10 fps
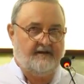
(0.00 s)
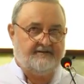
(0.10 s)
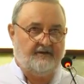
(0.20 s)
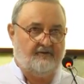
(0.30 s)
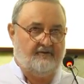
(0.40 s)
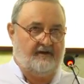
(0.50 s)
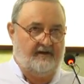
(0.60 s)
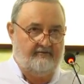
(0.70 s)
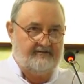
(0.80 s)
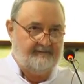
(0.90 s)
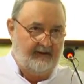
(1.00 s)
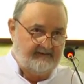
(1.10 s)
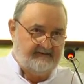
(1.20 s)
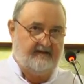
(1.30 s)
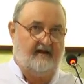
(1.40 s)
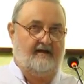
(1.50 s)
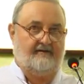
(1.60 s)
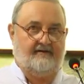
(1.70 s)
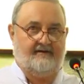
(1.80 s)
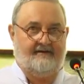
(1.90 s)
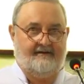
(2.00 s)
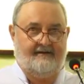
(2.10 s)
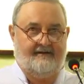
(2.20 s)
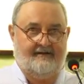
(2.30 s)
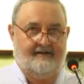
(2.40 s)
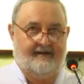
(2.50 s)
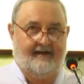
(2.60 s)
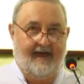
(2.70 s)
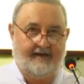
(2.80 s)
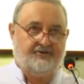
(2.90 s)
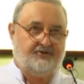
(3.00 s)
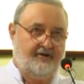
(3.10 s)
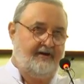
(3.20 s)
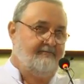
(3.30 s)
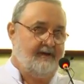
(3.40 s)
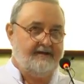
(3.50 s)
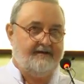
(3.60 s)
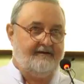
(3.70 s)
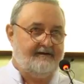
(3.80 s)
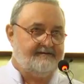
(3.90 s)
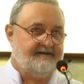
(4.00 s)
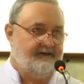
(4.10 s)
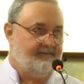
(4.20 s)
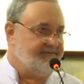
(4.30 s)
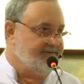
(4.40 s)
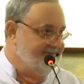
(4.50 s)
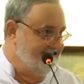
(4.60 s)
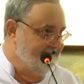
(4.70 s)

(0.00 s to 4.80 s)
So here is Pakistan actually making an attempt.